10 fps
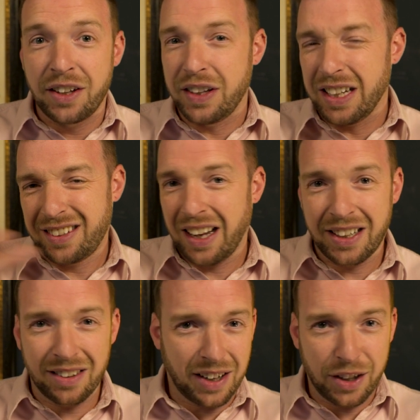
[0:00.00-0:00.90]
The
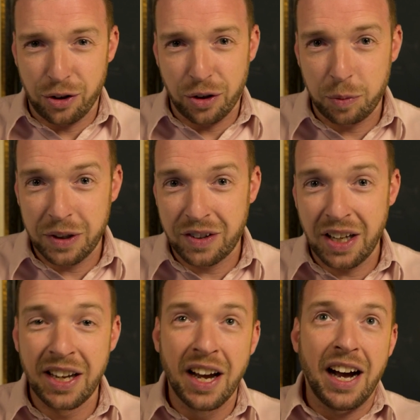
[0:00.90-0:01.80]
Italians like younger
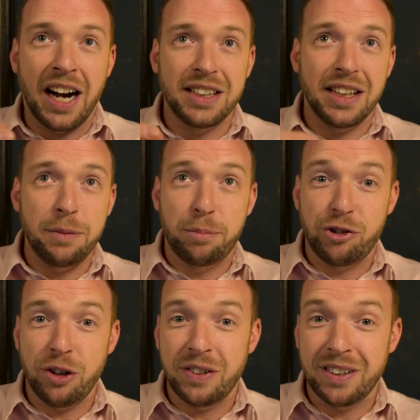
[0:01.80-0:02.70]
whisky, and they
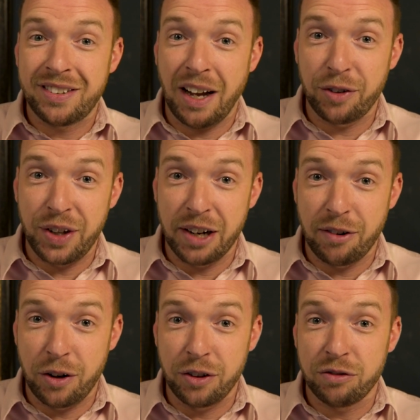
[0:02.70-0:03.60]
produce this
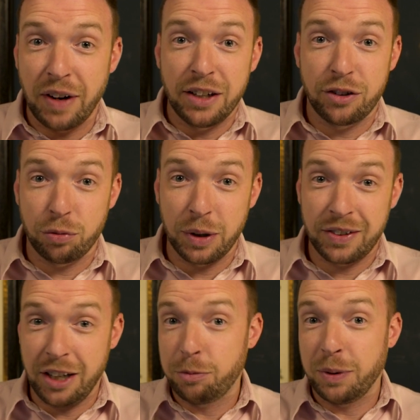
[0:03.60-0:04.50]
7-year-old range of
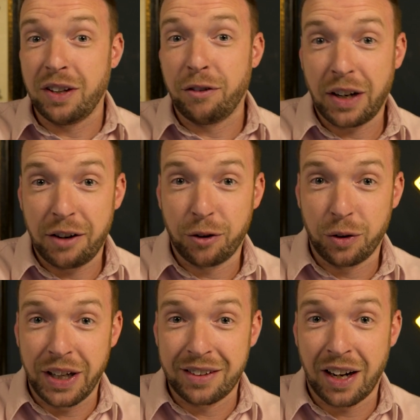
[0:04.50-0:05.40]
whisky specifically
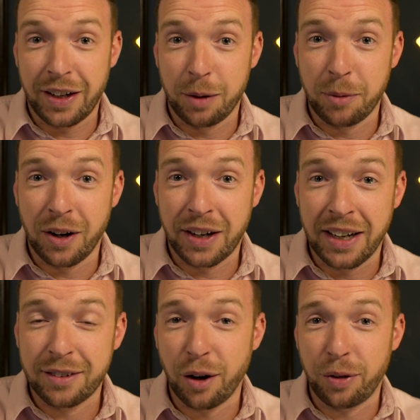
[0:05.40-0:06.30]
for the Italian
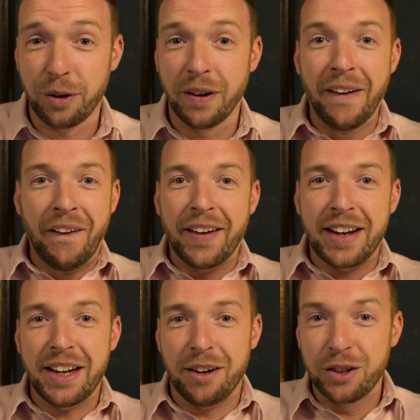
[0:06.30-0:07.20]
market. So I thought,
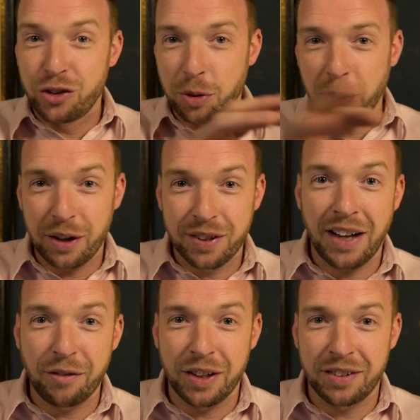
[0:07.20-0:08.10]
you know,
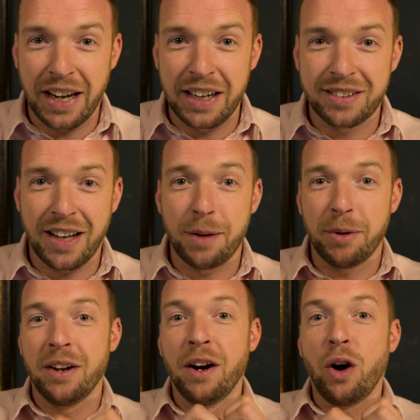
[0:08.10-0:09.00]
007 as an age
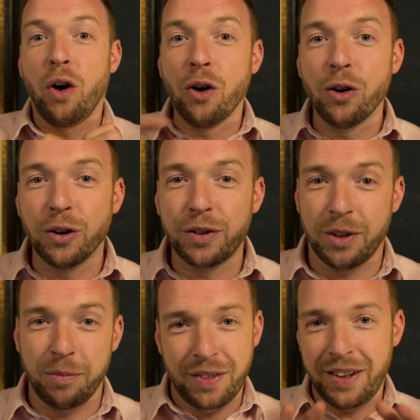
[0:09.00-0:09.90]
statement,
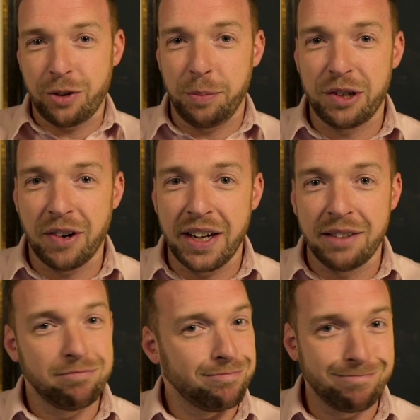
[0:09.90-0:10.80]
awesome, this will be
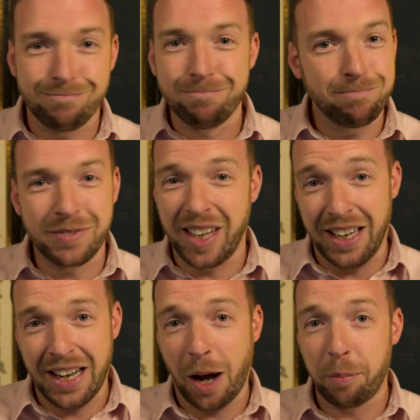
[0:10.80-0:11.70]
great.
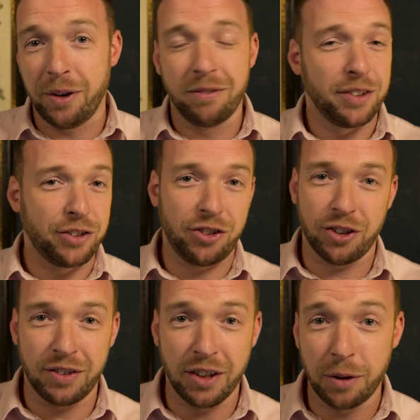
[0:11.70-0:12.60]
didn't happen. It's
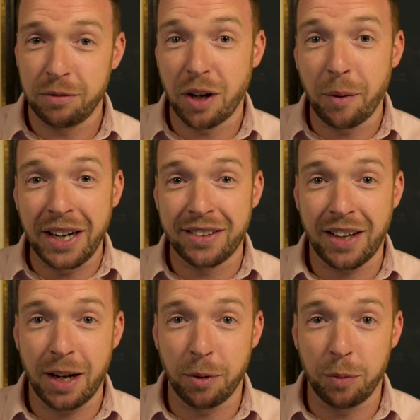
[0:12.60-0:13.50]
just no age
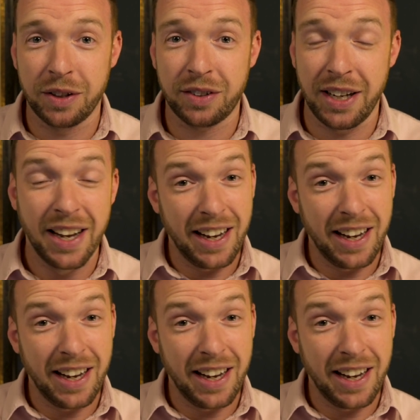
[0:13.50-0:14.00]
statement whiskey.